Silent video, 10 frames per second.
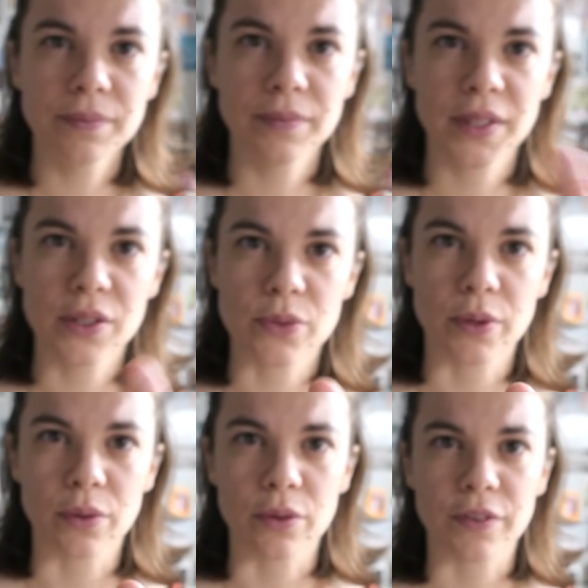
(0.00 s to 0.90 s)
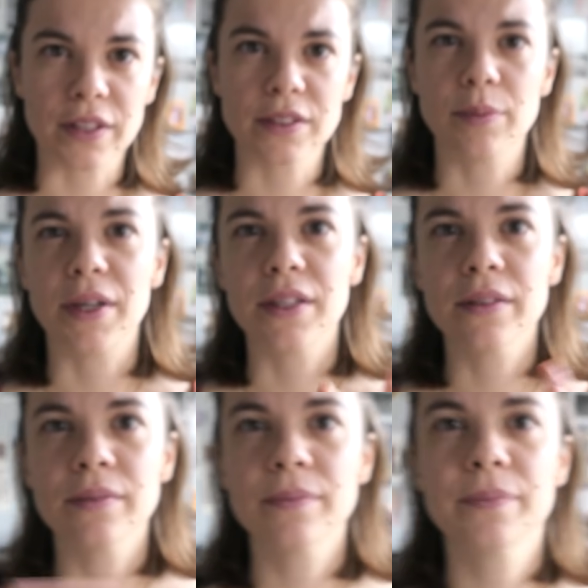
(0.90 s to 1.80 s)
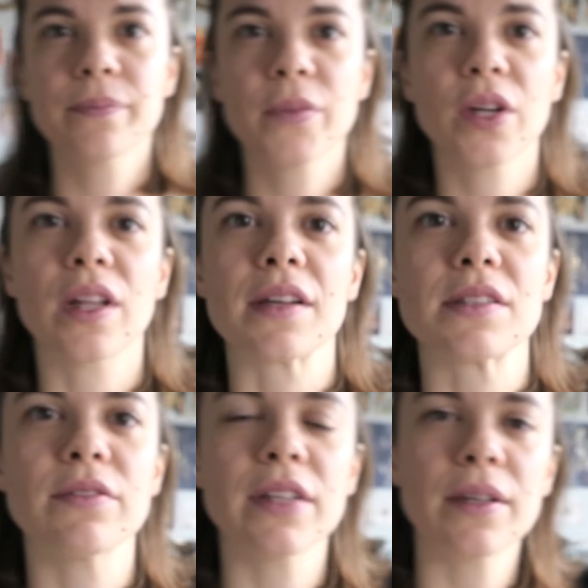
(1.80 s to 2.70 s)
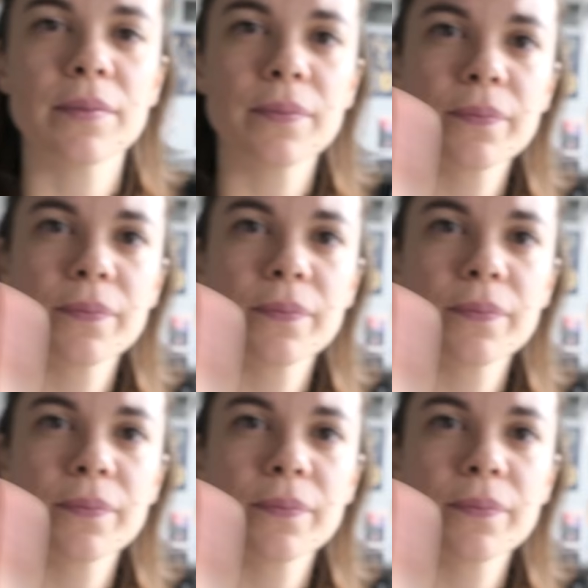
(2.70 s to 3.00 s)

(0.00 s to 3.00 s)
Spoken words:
Because we're all affected by it collectively.